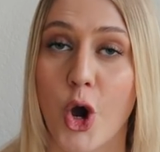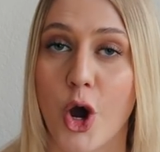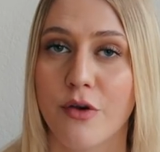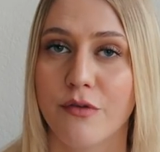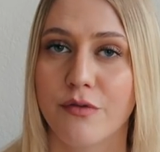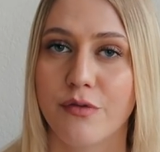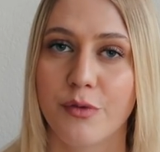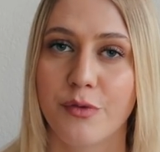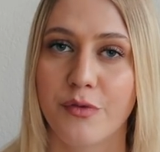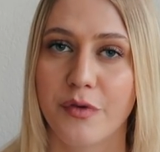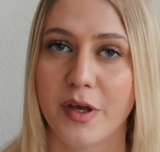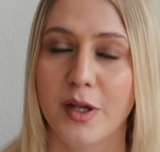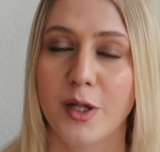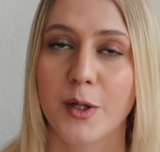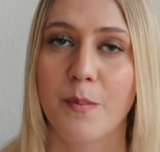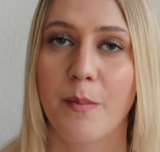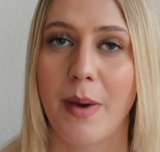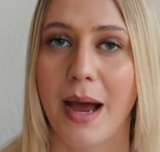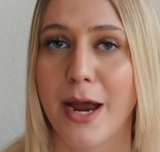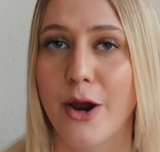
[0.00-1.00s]

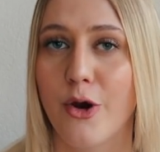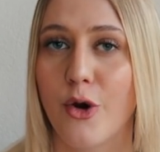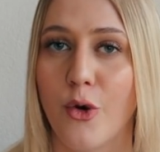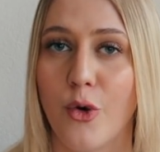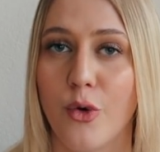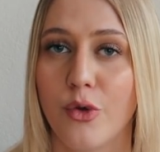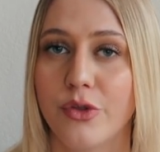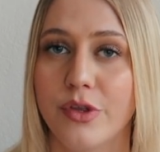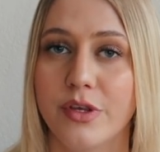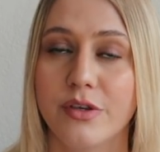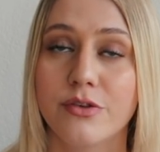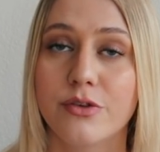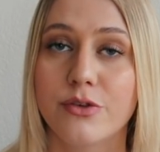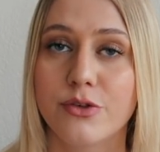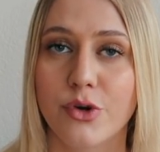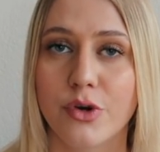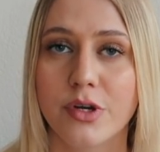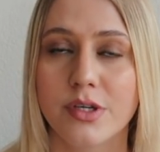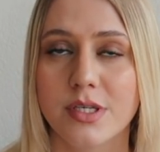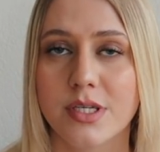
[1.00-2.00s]
unfulfilled by all these
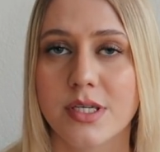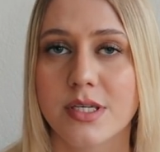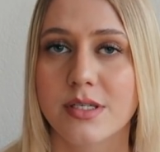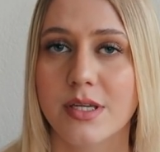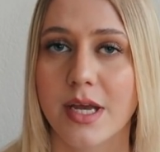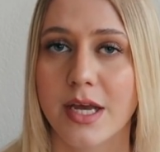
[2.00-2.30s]
choices